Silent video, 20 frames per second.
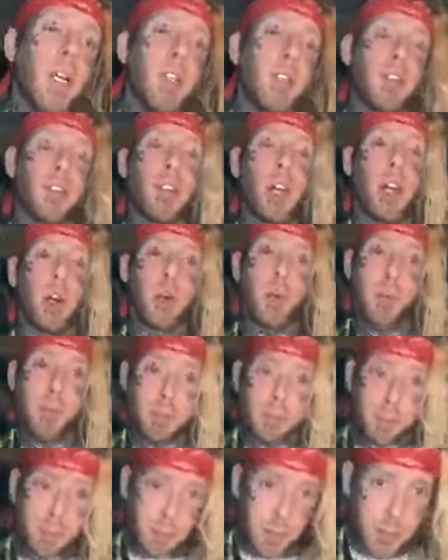So
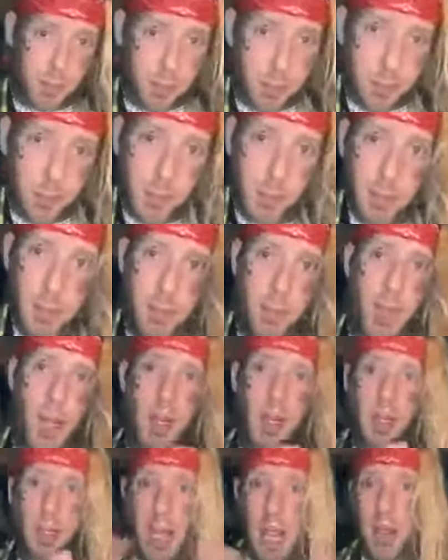
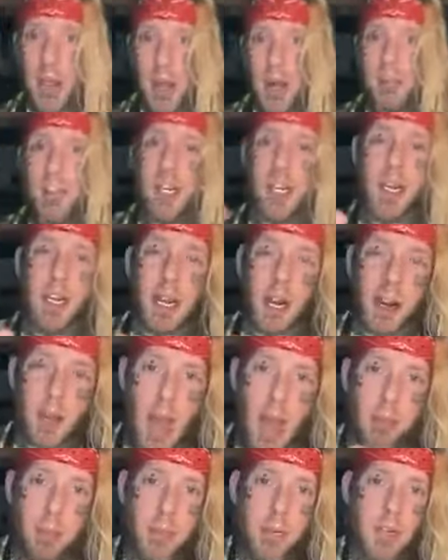now that I've taken care of
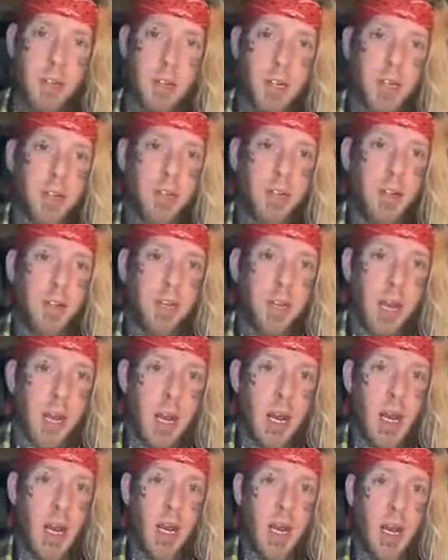that business,
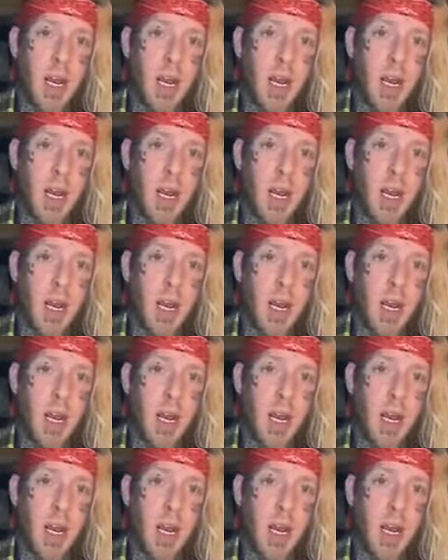uh,